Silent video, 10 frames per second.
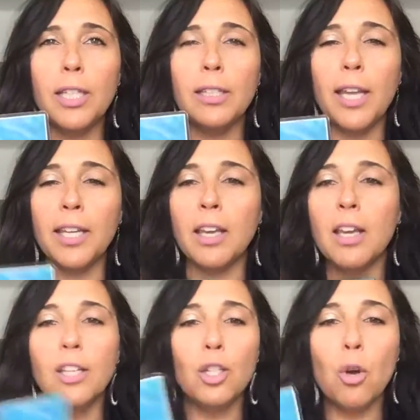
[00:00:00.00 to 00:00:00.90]
like,
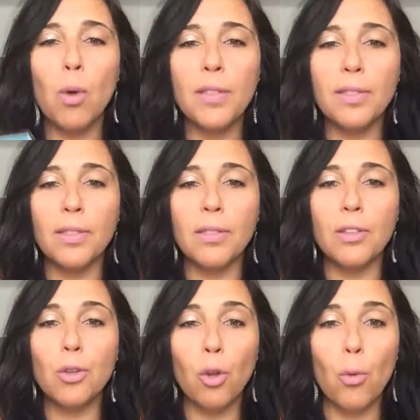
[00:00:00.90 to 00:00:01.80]
you know what?
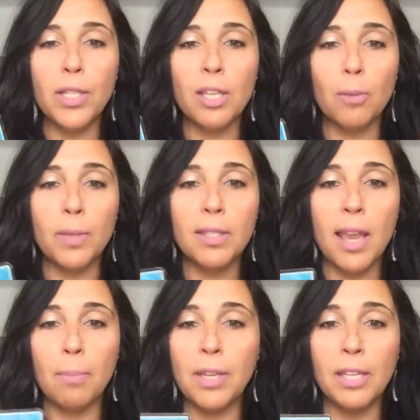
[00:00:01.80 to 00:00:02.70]
You'll always hear me
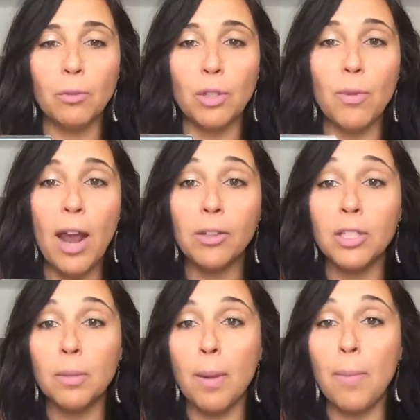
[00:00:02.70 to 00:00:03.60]
say I'm being rerouted
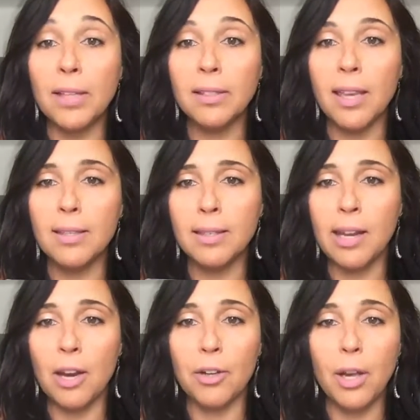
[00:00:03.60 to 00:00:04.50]
to my best case
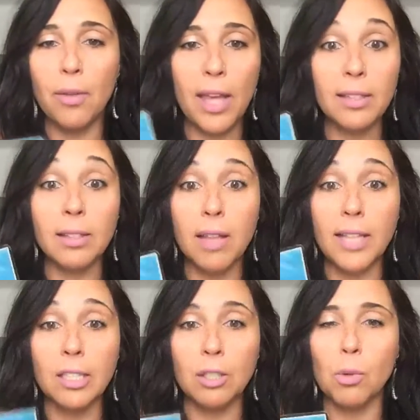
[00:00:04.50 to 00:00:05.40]
scenario. That has a
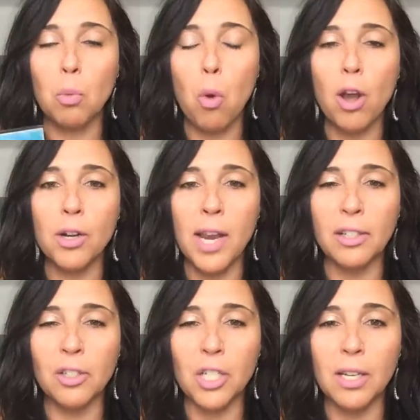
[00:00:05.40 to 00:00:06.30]
lot to do with water
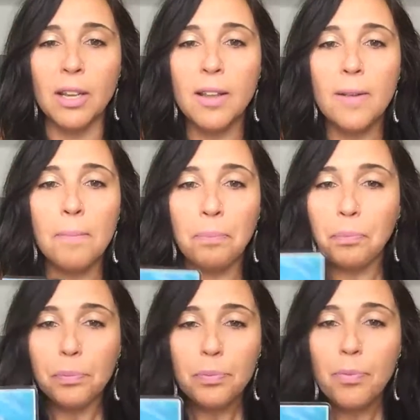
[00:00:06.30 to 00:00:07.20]
energy.
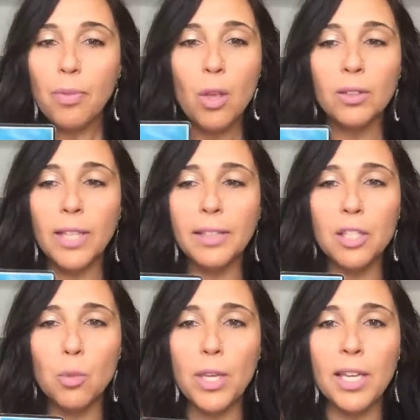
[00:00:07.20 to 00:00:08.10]
Like
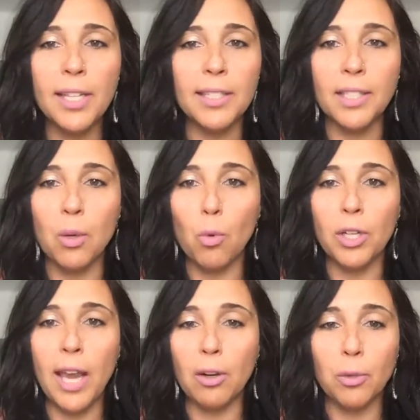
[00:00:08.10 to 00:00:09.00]
this weekend, it didn't
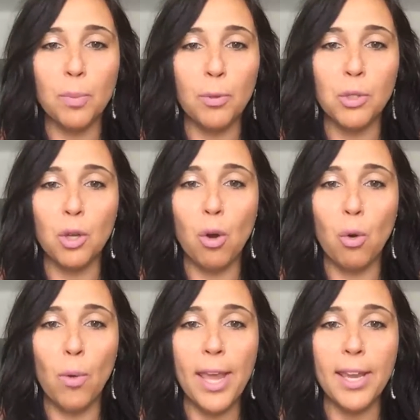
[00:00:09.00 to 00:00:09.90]
work out. I was supposed to go
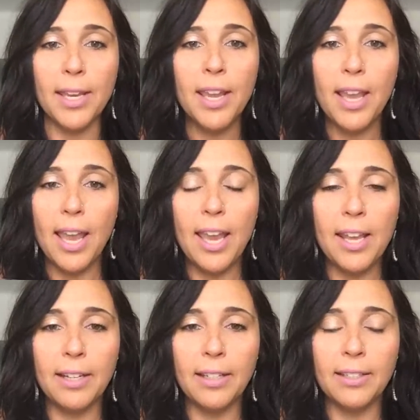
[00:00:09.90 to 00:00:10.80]
away.
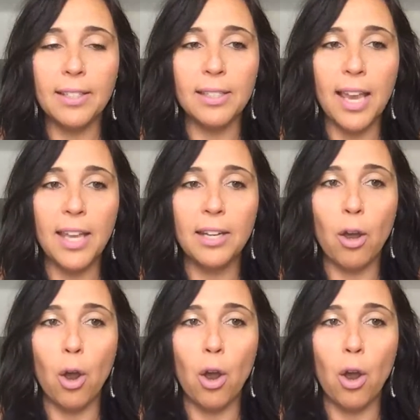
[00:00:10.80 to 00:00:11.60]
And instead,